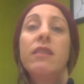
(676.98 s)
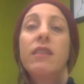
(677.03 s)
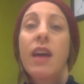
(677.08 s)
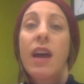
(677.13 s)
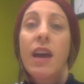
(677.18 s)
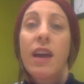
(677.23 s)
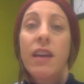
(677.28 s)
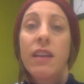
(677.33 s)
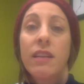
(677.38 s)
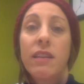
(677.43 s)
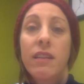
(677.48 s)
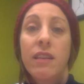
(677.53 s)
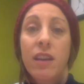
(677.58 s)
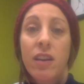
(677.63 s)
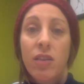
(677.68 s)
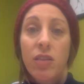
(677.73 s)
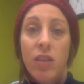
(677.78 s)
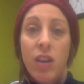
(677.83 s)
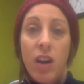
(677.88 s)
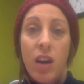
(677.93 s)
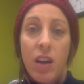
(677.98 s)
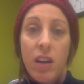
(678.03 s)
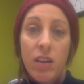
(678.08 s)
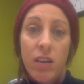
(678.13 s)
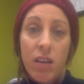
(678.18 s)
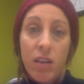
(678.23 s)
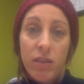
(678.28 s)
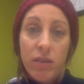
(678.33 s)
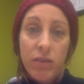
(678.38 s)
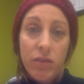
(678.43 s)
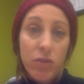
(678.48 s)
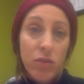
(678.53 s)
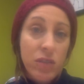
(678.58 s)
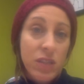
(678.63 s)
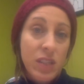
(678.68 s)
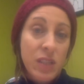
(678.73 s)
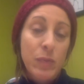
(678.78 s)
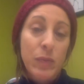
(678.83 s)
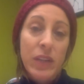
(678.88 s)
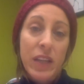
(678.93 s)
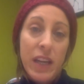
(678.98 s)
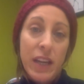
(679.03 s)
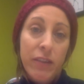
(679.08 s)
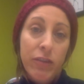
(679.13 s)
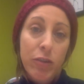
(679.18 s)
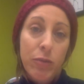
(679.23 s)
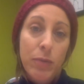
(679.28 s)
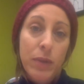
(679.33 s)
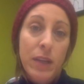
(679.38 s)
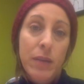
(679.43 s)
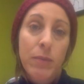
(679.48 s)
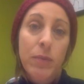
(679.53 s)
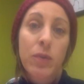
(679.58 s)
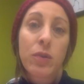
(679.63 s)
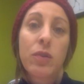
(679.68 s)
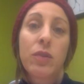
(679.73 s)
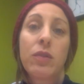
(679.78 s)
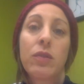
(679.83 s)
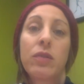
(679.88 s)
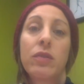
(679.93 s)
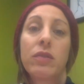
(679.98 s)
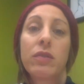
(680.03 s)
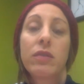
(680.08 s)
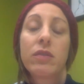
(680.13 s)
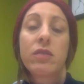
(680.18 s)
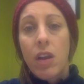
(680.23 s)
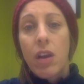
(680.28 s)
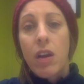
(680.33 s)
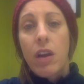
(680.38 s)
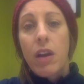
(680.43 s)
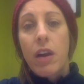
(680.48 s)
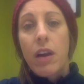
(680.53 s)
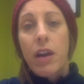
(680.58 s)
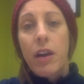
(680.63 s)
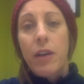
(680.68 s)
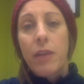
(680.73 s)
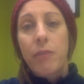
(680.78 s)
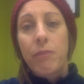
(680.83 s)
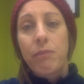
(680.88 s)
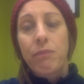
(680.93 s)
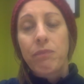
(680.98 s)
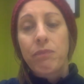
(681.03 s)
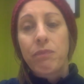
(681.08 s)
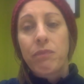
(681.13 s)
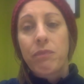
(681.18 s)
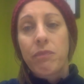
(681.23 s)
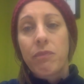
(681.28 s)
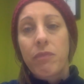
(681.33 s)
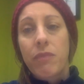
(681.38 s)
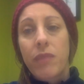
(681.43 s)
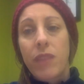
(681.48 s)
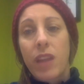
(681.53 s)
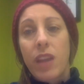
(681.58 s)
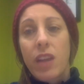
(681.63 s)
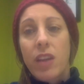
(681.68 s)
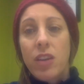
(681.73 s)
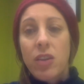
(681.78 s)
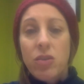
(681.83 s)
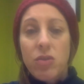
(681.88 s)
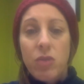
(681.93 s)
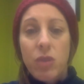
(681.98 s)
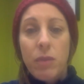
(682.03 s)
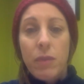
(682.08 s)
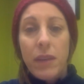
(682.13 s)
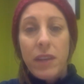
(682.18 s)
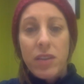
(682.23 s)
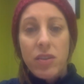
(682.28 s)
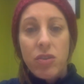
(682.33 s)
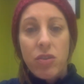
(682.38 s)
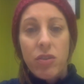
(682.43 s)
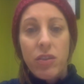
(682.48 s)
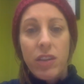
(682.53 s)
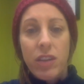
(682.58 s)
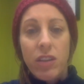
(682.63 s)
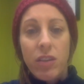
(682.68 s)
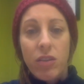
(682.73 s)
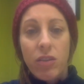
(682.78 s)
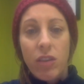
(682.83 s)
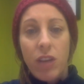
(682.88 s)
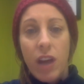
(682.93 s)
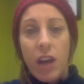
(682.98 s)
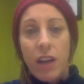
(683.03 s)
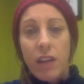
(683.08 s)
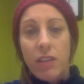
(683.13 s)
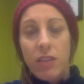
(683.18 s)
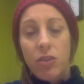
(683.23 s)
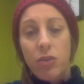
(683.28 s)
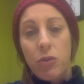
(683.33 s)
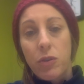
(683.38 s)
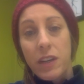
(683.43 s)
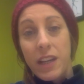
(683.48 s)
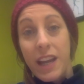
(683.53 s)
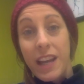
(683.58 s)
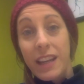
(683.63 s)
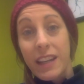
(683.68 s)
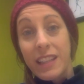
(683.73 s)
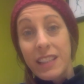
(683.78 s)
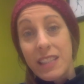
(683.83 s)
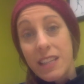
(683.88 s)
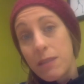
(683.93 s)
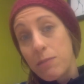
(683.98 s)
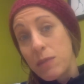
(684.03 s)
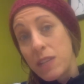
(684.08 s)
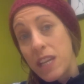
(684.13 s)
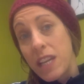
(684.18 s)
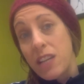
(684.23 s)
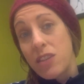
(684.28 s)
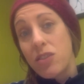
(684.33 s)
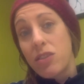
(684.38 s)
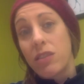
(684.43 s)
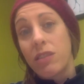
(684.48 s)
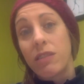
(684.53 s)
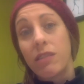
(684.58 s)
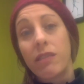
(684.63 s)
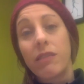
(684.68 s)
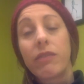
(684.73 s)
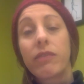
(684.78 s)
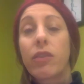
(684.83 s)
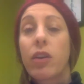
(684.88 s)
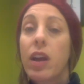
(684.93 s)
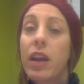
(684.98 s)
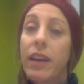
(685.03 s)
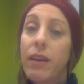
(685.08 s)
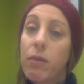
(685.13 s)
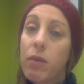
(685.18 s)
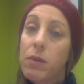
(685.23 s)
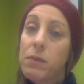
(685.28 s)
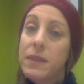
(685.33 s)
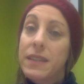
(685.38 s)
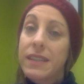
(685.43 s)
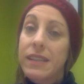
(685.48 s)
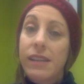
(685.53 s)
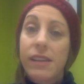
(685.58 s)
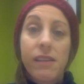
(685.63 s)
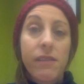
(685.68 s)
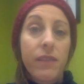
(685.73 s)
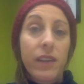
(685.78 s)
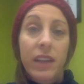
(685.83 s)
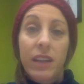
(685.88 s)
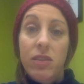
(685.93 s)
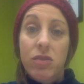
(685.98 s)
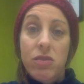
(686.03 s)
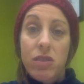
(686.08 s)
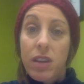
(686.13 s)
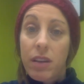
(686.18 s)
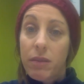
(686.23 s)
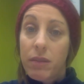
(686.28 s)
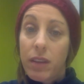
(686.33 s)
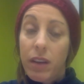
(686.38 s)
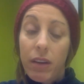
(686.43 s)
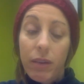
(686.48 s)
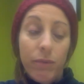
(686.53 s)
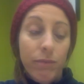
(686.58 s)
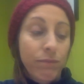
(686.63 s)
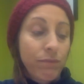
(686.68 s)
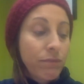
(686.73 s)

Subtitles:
that they're not on full display for people. You just want to make sure that you're not creating a temptation for anyone with sticky fingers out there.